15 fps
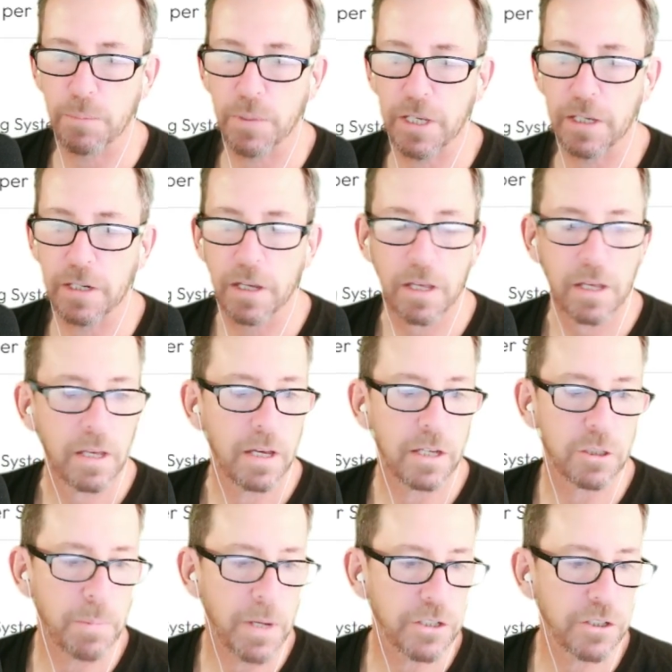Pete,
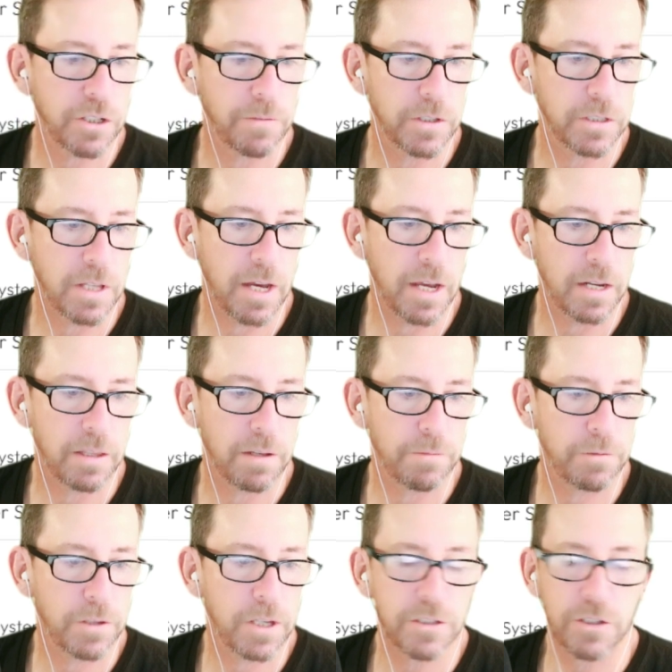especially if it's not in the
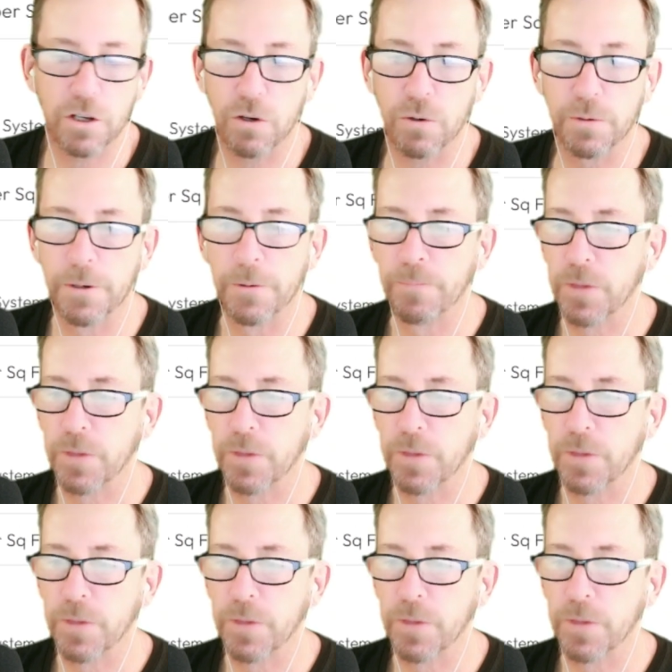flood zone.